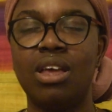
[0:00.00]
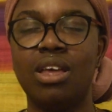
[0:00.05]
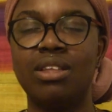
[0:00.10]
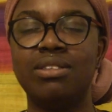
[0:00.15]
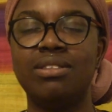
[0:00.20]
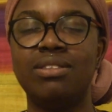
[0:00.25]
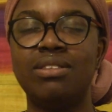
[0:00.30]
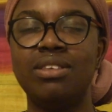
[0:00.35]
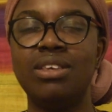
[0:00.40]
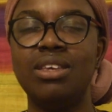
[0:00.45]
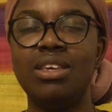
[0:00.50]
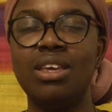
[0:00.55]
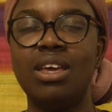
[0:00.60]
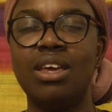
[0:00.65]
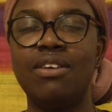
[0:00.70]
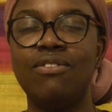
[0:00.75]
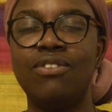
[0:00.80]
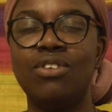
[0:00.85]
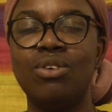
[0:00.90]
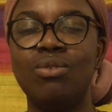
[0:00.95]
And see
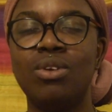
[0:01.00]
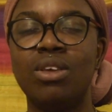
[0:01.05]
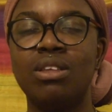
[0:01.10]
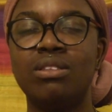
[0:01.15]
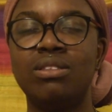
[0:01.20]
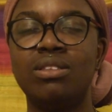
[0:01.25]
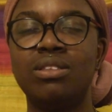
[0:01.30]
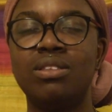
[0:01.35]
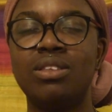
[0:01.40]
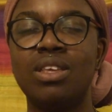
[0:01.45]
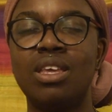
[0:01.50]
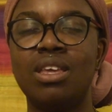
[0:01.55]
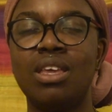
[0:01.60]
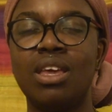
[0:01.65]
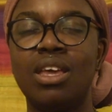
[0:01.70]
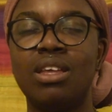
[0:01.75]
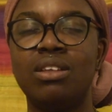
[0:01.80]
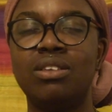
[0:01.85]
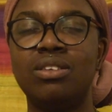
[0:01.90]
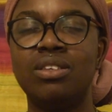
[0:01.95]
if you can
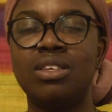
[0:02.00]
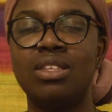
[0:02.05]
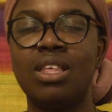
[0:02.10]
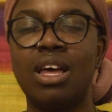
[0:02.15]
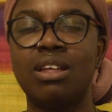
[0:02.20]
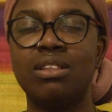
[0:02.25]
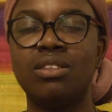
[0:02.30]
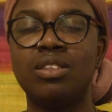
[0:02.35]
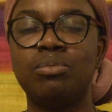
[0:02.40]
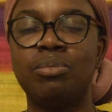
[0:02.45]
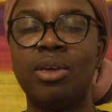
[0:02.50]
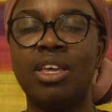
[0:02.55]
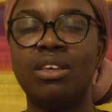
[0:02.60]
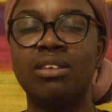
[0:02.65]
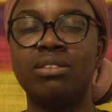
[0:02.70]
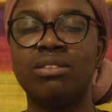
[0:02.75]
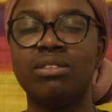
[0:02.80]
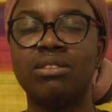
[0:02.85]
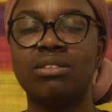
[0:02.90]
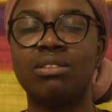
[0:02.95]
sink into that
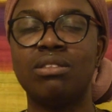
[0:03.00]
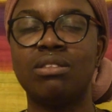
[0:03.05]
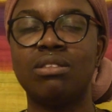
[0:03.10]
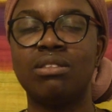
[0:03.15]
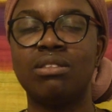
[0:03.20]
space.